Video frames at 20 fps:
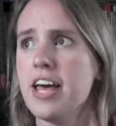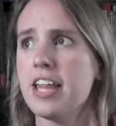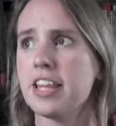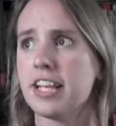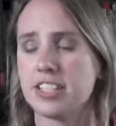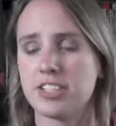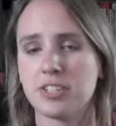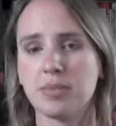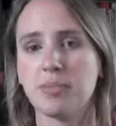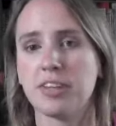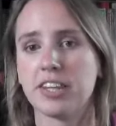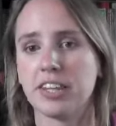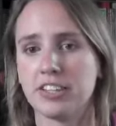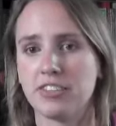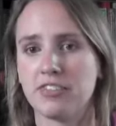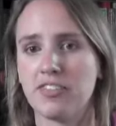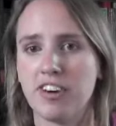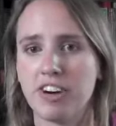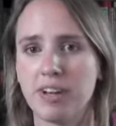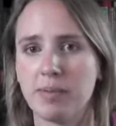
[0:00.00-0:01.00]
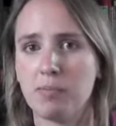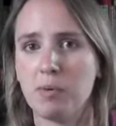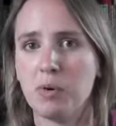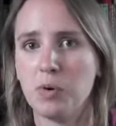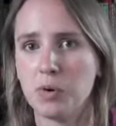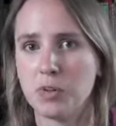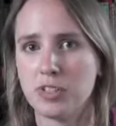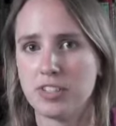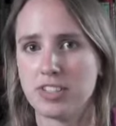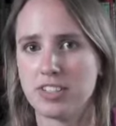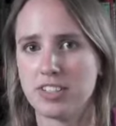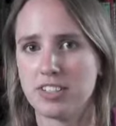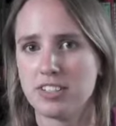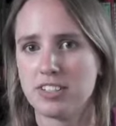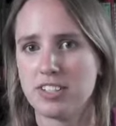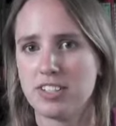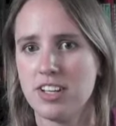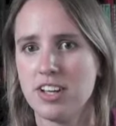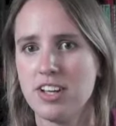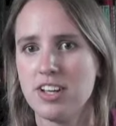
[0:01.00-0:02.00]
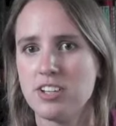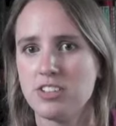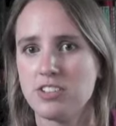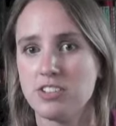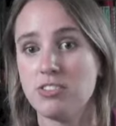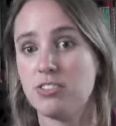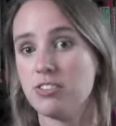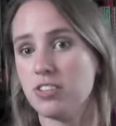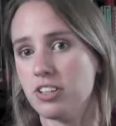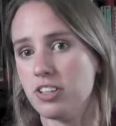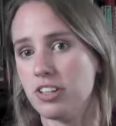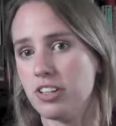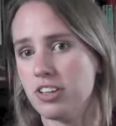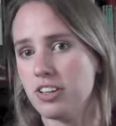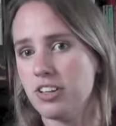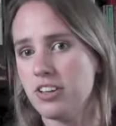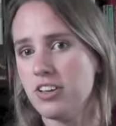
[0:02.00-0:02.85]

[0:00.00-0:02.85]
that's something that's very important to the